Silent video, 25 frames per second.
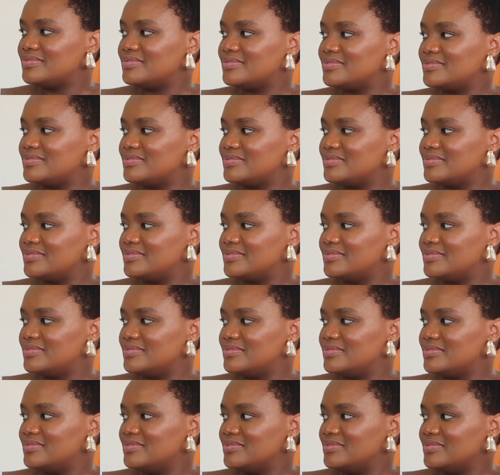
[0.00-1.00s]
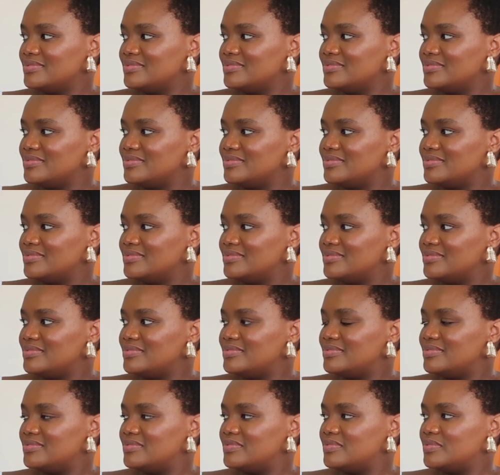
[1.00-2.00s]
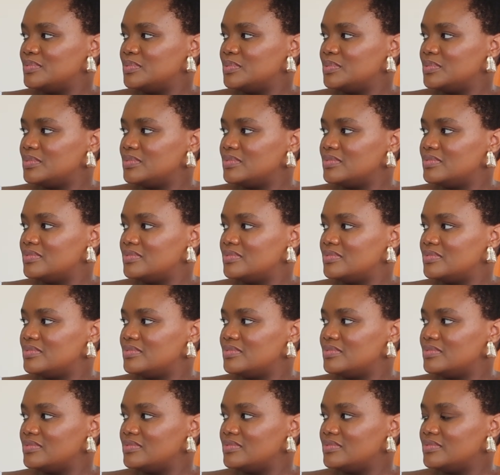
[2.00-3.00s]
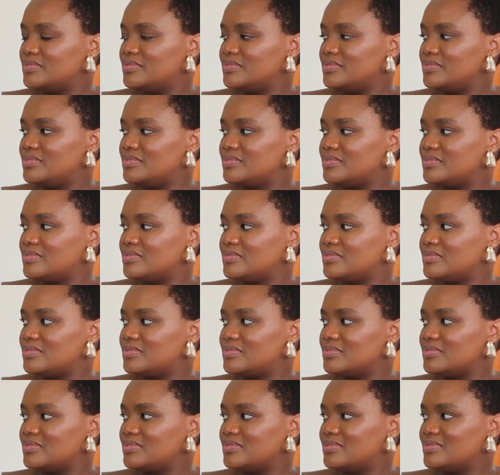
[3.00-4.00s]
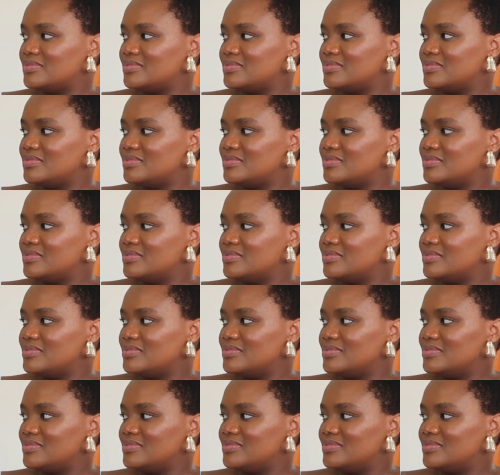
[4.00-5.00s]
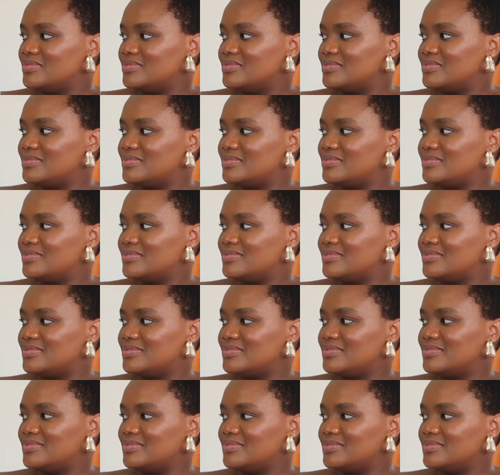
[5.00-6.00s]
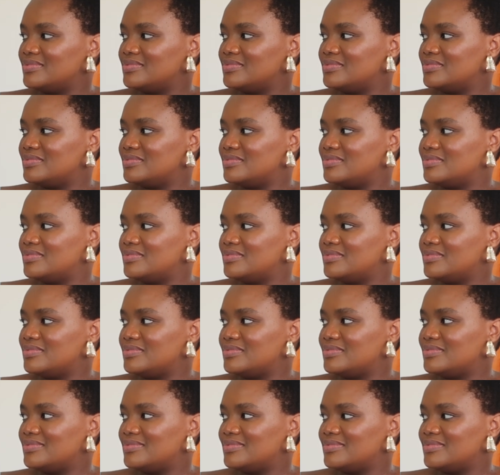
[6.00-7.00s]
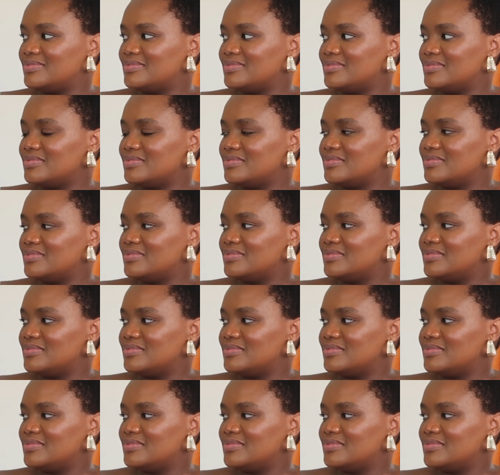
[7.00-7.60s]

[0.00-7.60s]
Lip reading: No words are spoken by the person on screen.